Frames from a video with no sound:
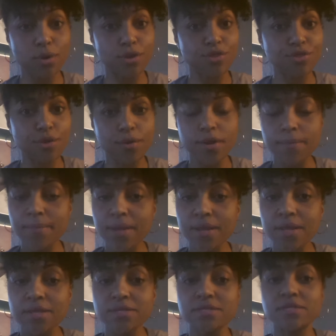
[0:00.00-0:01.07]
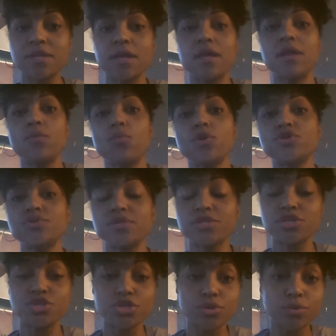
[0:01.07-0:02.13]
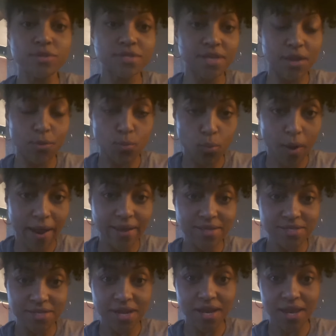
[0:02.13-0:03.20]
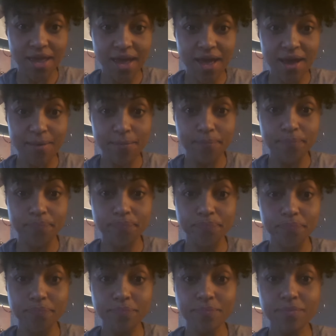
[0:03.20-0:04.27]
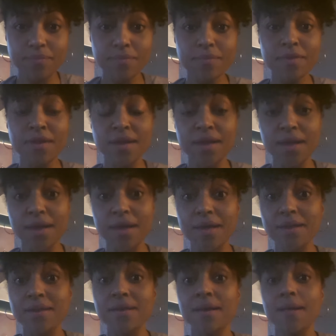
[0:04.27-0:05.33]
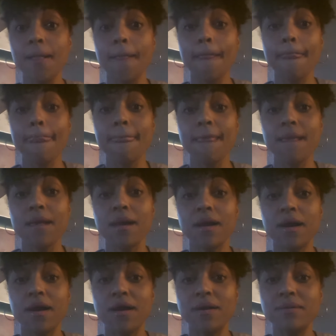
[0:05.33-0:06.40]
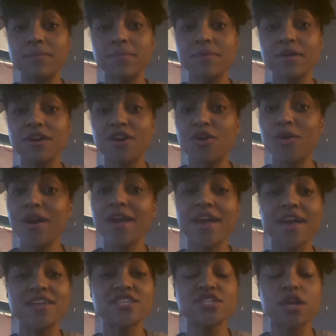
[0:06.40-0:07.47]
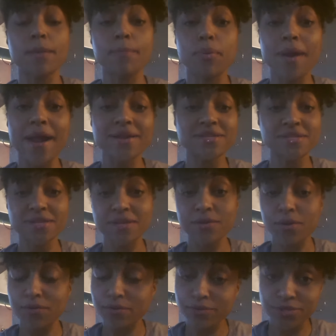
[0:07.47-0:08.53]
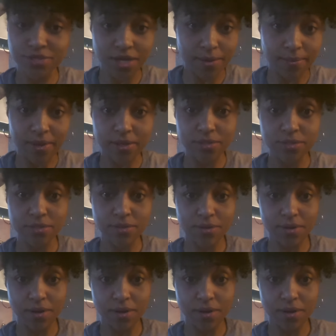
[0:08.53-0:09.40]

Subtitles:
or 30 minutes, then what you need to do is get right into that lab and go ahead and start practicing on those dummies.